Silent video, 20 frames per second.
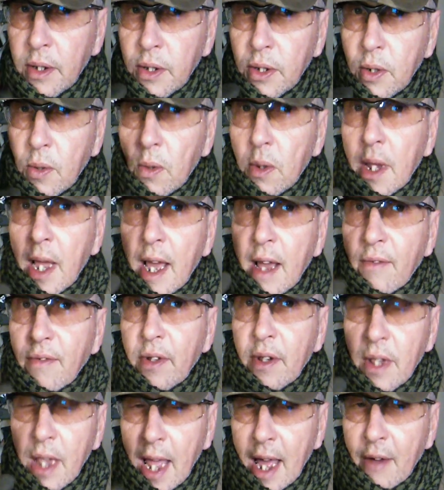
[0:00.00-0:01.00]
you will have
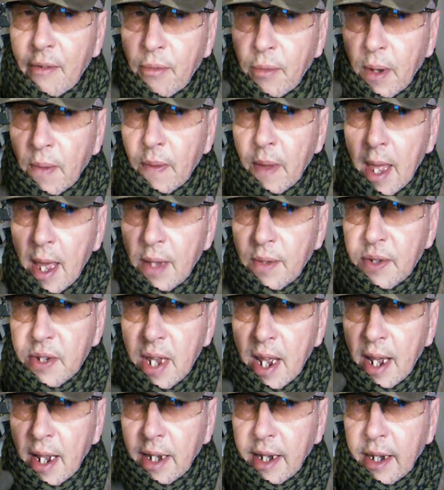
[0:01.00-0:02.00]
a laugh when that
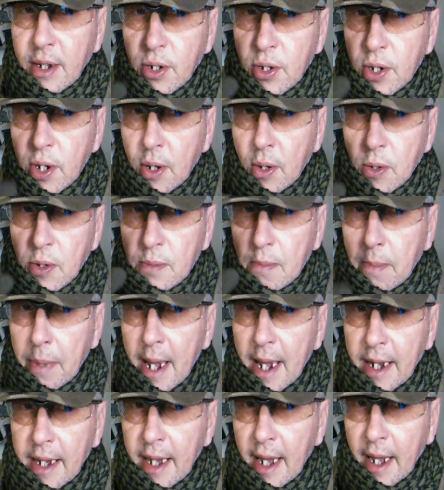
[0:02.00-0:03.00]
target shoots
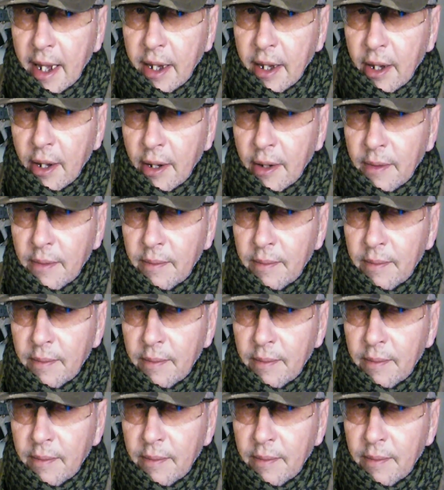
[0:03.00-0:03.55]
back at you.